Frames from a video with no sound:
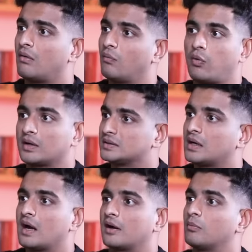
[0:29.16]
What is
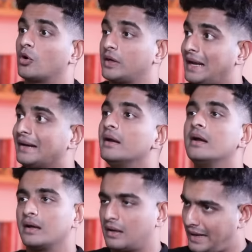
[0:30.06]
a Karan body? And
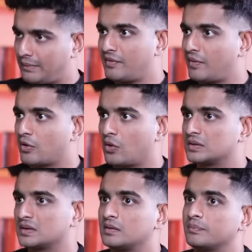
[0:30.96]
correct me if I'm
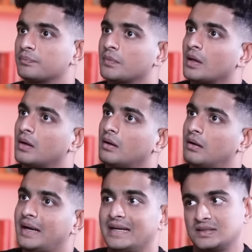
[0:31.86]
wrong, sir.
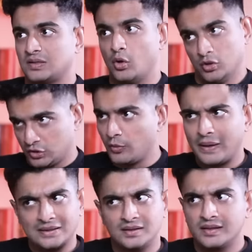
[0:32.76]
It's also
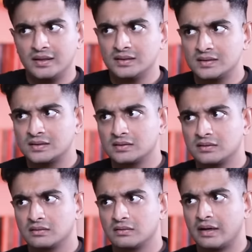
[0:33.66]
present in us
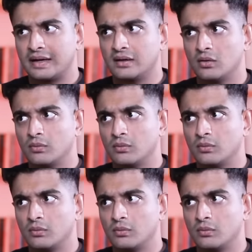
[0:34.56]
right